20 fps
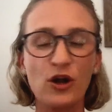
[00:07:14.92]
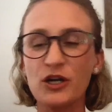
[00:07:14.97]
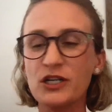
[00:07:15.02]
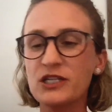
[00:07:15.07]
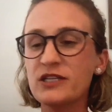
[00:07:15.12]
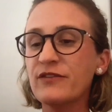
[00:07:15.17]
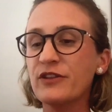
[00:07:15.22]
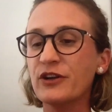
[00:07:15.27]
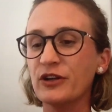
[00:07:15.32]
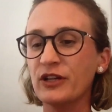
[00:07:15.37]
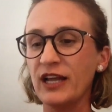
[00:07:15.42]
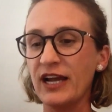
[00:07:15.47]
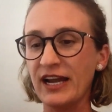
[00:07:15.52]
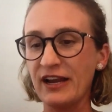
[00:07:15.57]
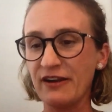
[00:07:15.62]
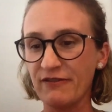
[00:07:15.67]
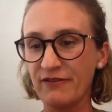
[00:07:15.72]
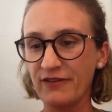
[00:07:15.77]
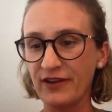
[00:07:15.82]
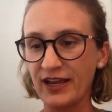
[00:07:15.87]
parts of their
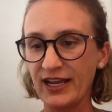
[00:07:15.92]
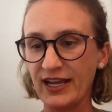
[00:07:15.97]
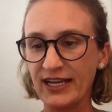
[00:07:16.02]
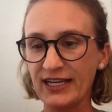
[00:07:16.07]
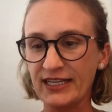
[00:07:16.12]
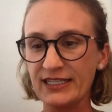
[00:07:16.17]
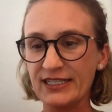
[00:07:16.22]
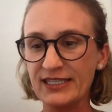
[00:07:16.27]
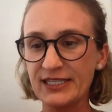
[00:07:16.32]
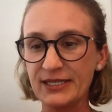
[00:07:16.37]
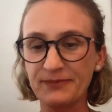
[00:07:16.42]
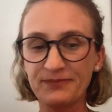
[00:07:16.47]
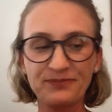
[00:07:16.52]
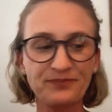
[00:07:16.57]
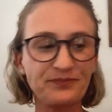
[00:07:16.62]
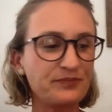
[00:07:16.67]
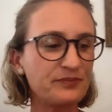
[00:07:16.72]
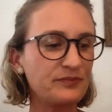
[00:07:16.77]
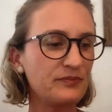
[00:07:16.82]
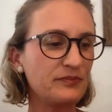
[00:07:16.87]
life? And
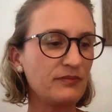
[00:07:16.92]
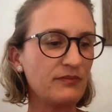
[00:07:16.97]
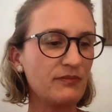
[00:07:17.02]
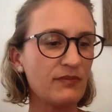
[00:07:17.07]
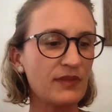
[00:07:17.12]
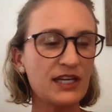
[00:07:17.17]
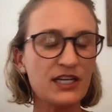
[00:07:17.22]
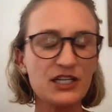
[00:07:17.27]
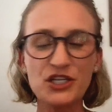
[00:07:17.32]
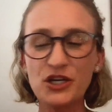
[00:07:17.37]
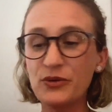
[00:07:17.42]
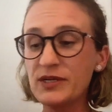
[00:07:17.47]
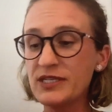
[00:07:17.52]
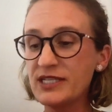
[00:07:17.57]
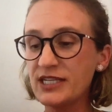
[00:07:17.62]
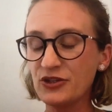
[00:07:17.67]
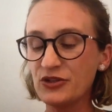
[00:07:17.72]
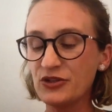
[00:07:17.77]
it's always